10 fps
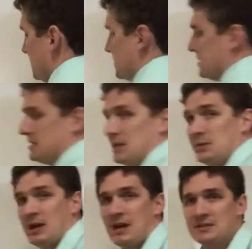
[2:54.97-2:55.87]
So let's say
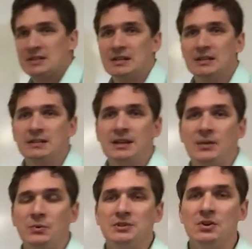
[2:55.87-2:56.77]
we have acetylene
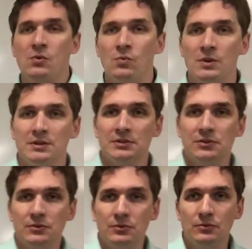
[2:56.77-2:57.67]
and we don't want
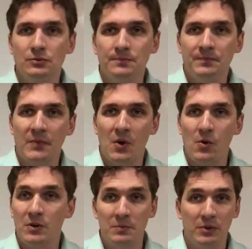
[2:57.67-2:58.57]
to
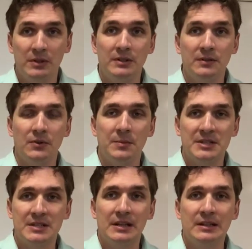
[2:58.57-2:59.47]
go completely from
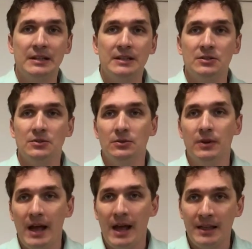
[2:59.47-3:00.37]
acetylene
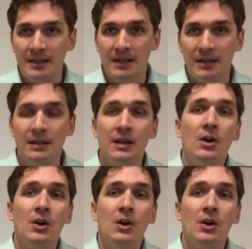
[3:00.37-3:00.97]
to ethane